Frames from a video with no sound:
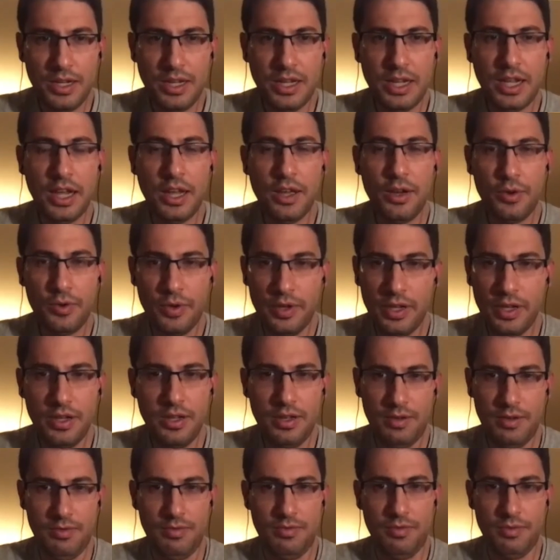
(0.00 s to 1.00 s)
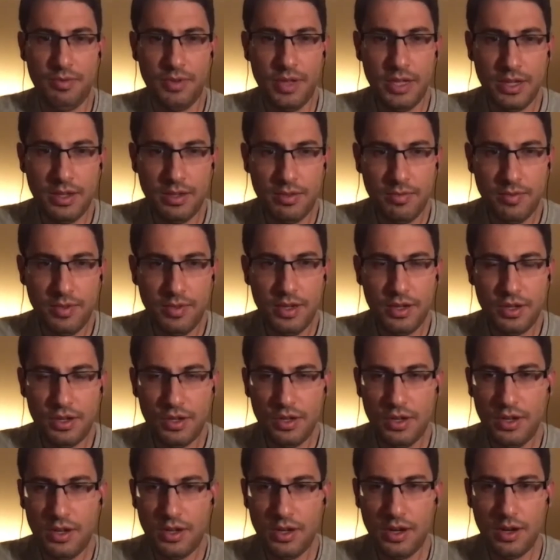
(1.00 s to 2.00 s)
killing it like this
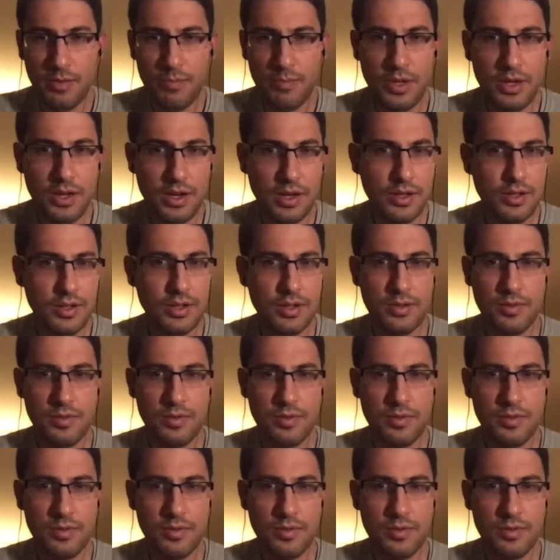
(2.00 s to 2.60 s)
year. I mean, I just,